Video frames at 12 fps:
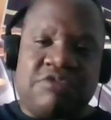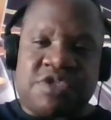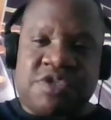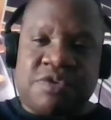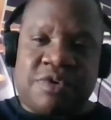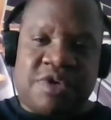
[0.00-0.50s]

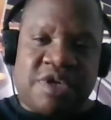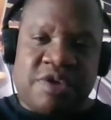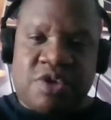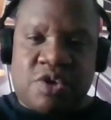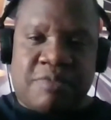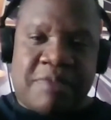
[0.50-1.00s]
tour. Then you
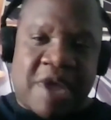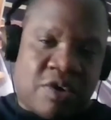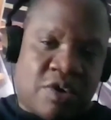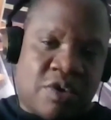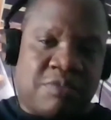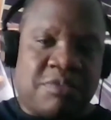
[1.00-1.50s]
go back
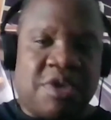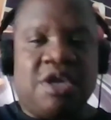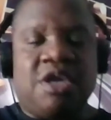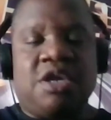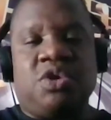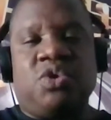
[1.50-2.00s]
home,
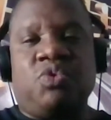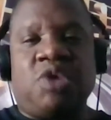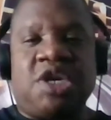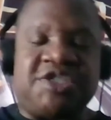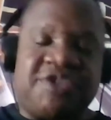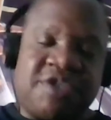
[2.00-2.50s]
you
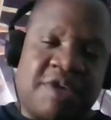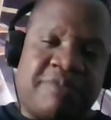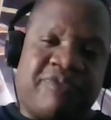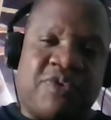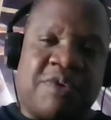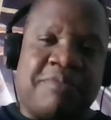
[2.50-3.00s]
rest up
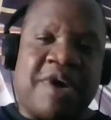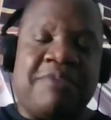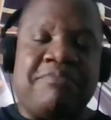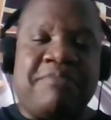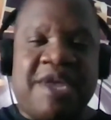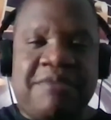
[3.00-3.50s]
for about
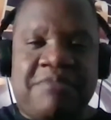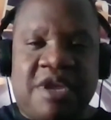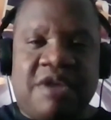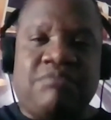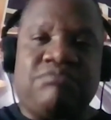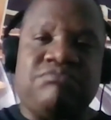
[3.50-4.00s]

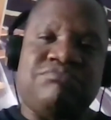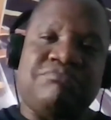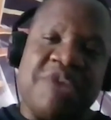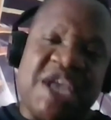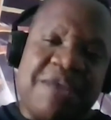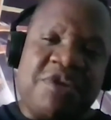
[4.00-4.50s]
maybe
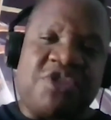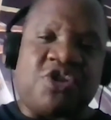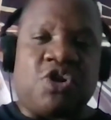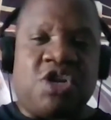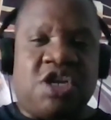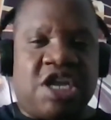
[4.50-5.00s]

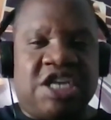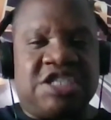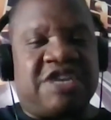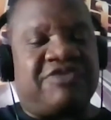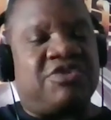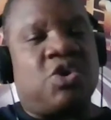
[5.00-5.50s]
30 days.
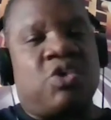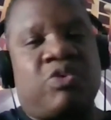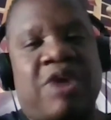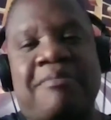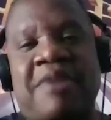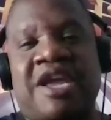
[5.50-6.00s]
You have to go
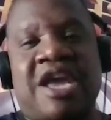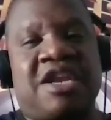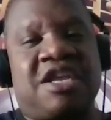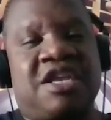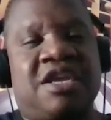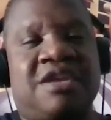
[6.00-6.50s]
right back out
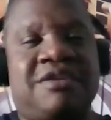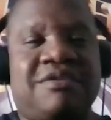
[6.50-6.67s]
again.